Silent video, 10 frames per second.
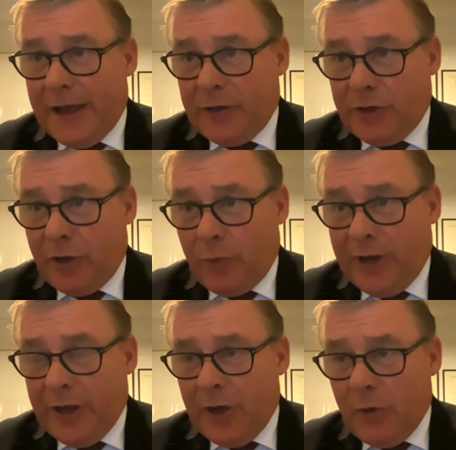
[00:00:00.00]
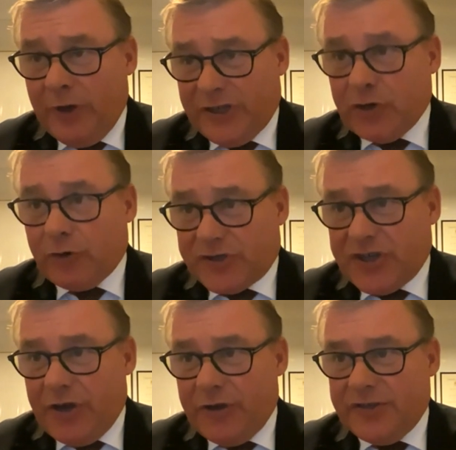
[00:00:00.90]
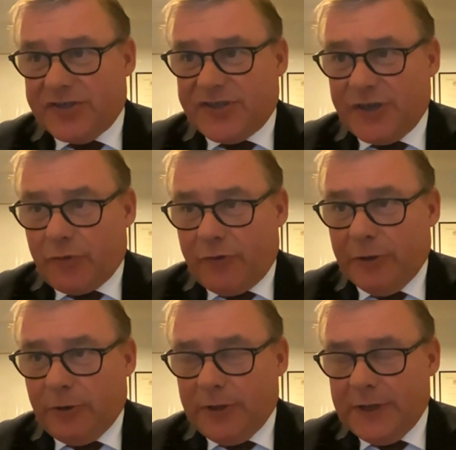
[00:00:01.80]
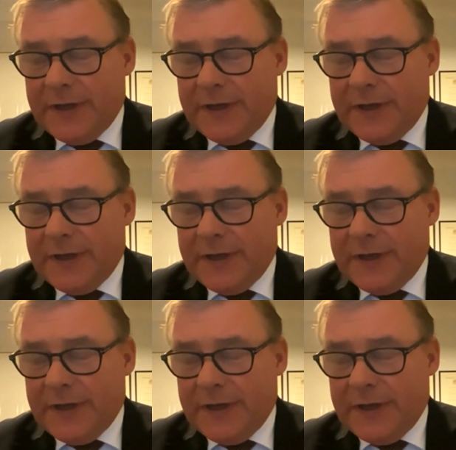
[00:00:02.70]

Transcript: And, you know, we, we took turns to grill